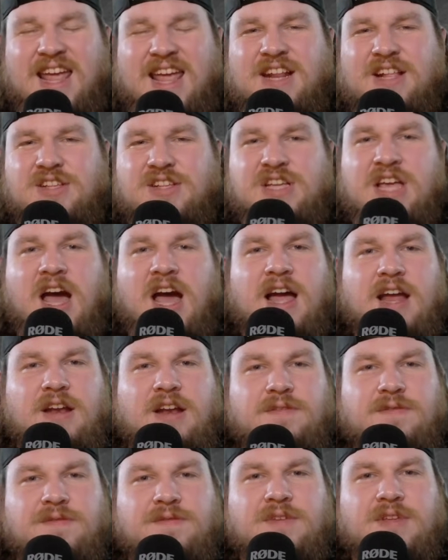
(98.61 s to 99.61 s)
and it's kind
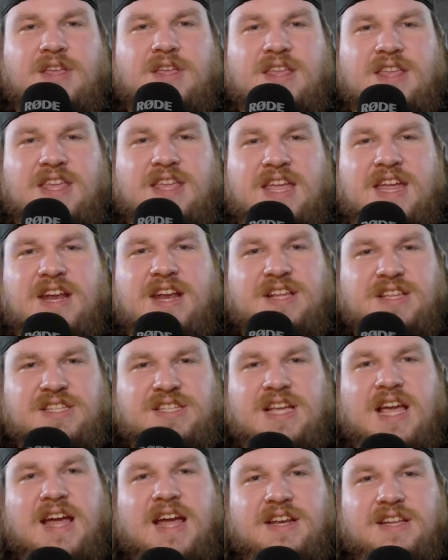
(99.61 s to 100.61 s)
of getting
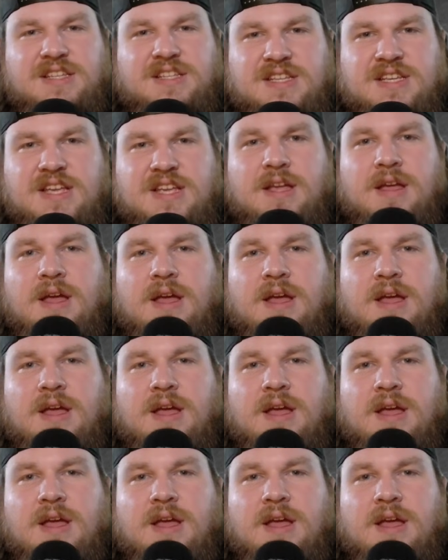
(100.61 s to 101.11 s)
sad to see